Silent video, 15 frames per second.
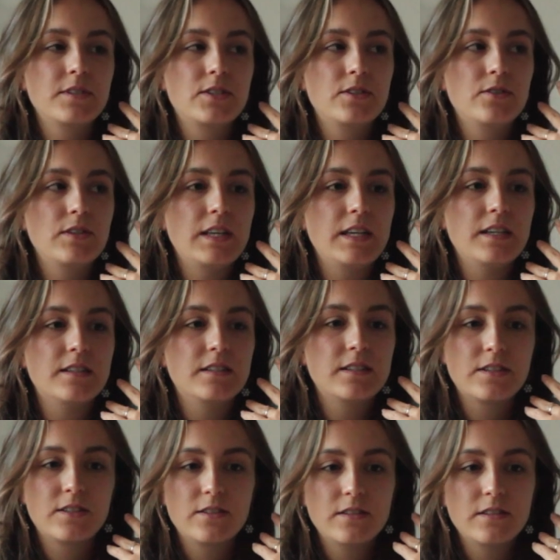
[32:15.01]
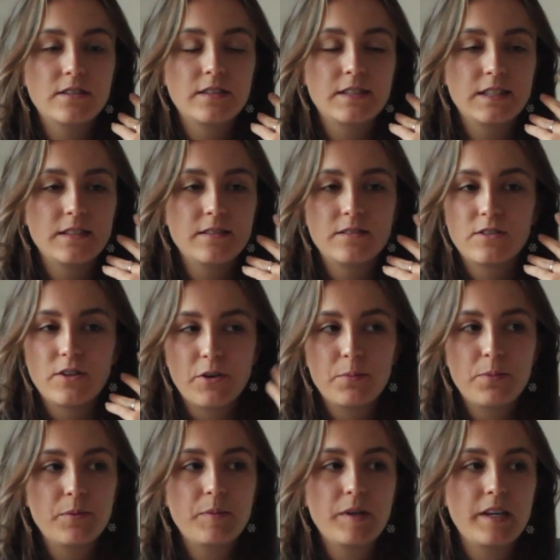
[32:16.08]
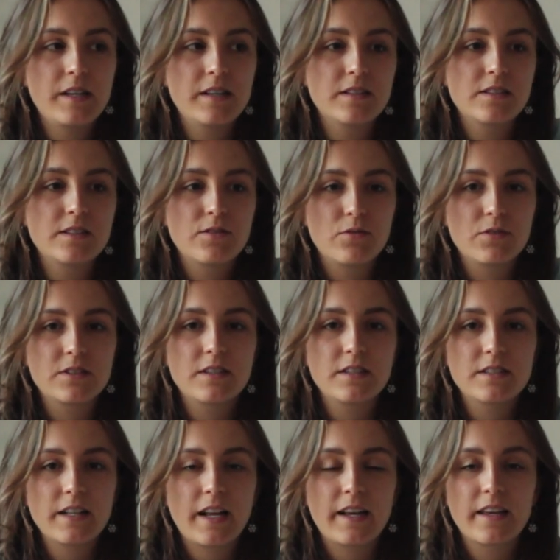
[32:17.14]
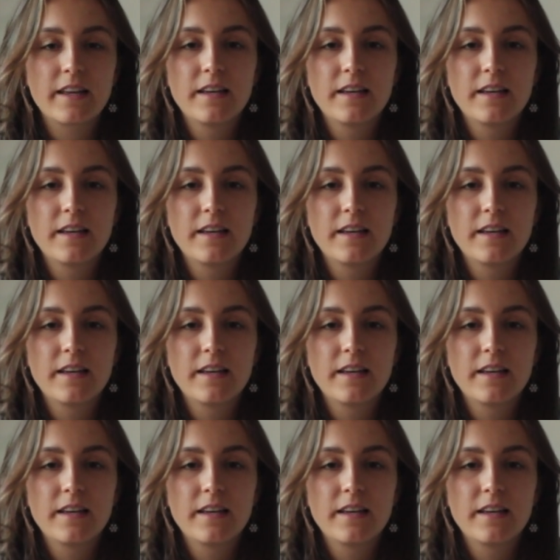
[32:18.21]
to these dopamine sources. Like